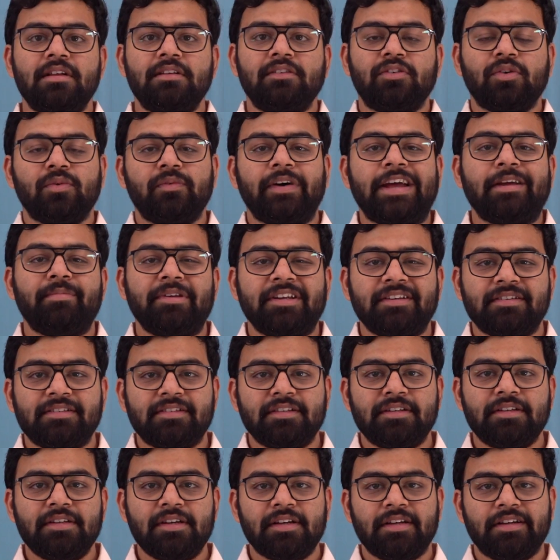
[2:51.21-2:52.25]
So
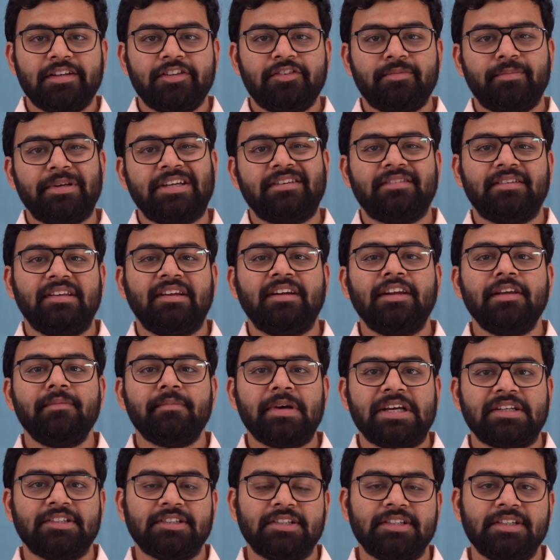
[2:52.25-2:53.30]
vibration is basically
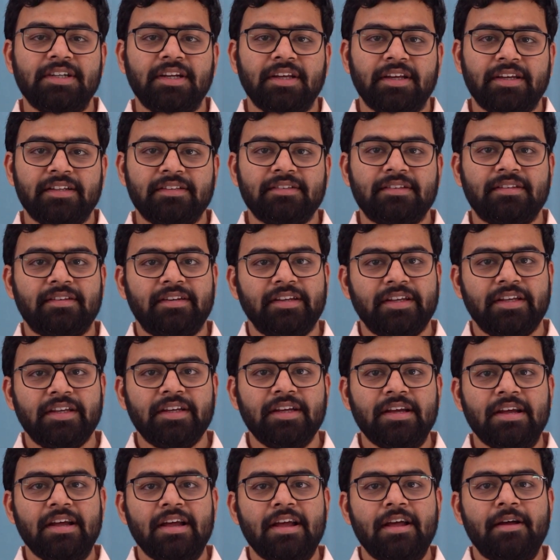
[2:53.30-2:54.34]
measured in
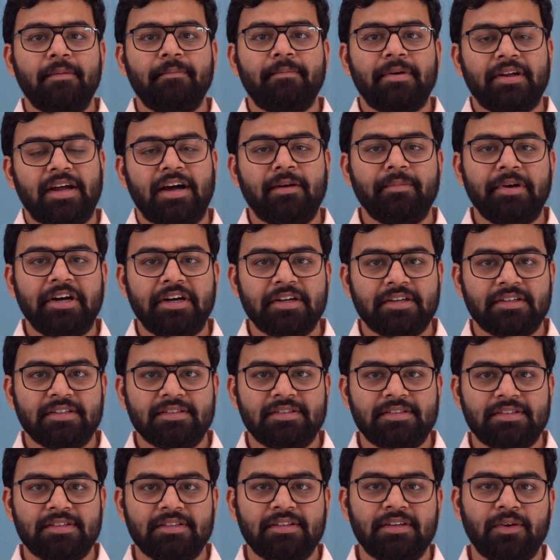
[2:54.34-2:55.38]
3
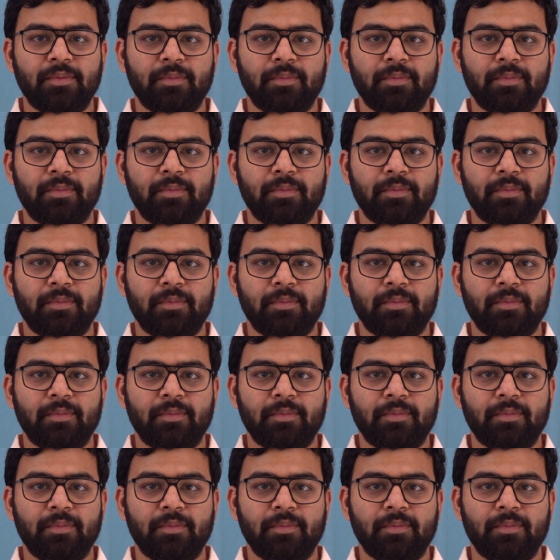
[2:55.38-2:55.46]
parameters.